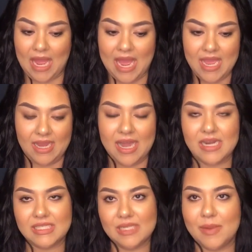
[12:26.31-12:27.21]
I
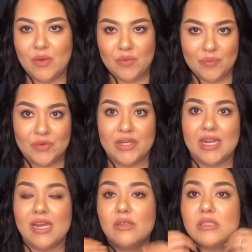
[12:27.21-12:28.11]
kind of did my
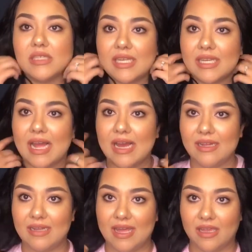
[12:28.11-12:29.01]
homework. I was looking
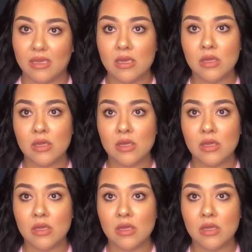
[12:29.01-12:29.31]
at, like,